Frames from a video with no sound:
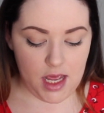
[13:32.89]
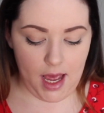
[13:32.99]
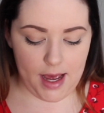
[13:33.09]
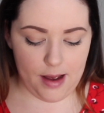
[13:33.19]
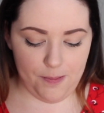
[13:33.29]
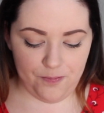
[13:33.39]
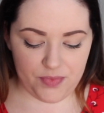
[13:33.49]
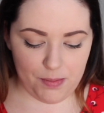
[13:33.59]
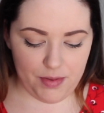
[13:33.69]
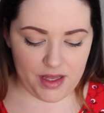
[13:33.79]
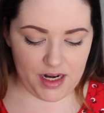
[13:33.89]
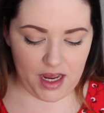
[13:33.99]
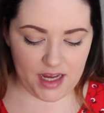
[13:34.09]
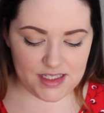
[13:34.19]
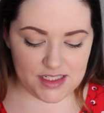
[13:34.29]
But
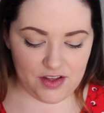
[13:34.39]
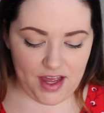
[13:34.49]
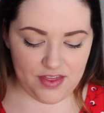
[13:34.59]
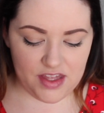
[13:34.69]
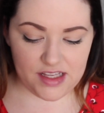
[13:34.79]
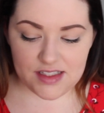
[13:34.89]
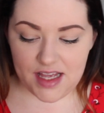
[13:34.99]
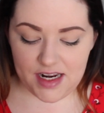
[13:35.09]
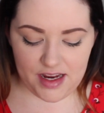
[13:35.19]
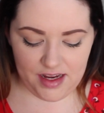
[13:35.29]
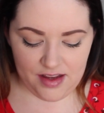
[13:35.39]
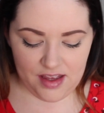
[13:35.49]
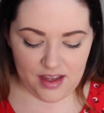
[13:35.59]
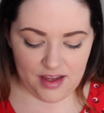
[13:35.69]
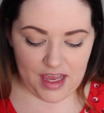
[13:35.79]
I still had this and I
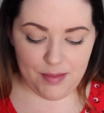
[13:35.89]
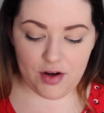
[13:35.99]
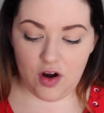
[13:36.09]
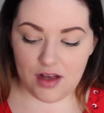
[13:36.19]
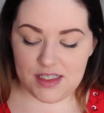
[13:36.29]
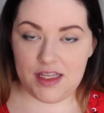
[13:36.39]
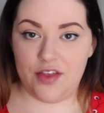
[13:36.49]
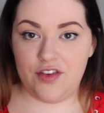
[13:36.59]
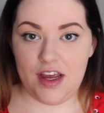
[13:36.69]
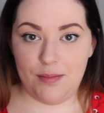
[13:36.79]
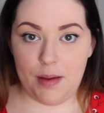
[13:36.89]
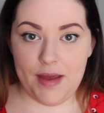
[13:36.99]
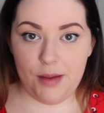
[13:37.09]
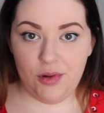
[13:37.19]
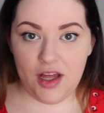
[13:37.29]
came across it the other day in my
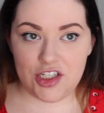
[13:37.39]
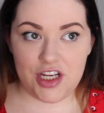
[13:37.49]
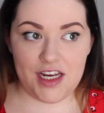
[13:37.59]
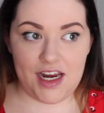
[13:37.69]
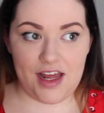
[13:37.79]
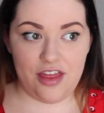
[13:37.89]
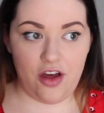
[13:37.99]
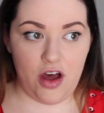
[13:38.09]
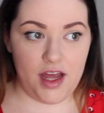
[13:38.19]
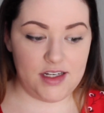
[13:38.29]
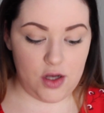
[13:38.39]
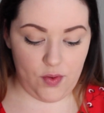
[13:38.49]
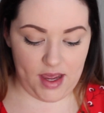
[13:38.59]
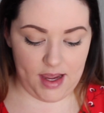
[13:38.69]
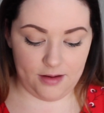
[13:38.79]
makeup collection and I thought,
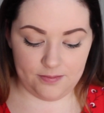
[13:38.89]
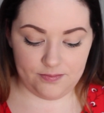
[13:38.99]
okay,